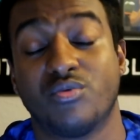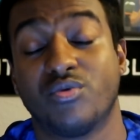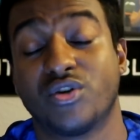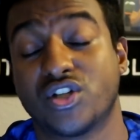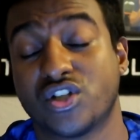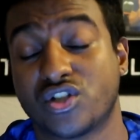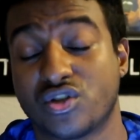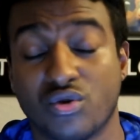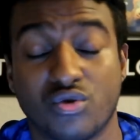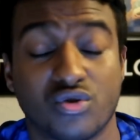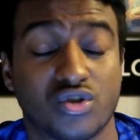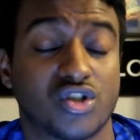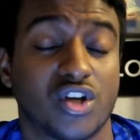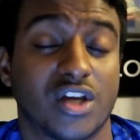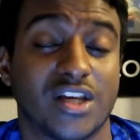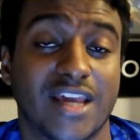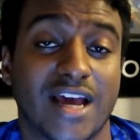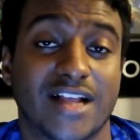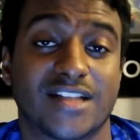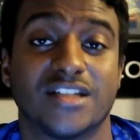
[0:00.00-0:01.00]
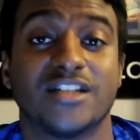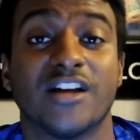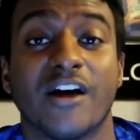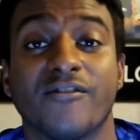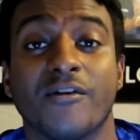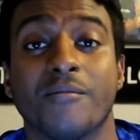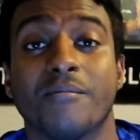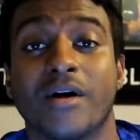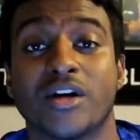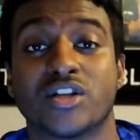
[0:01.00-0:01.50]
which is also yet
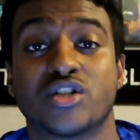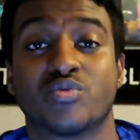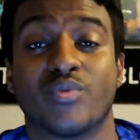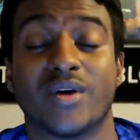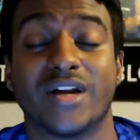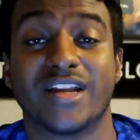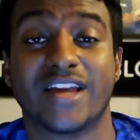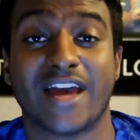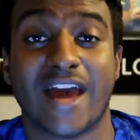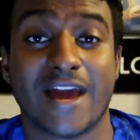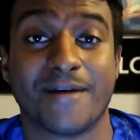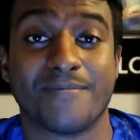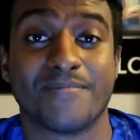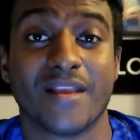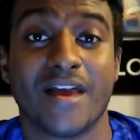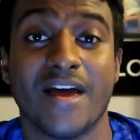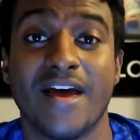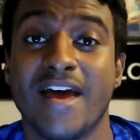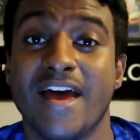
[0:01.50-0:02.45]
another must-win game.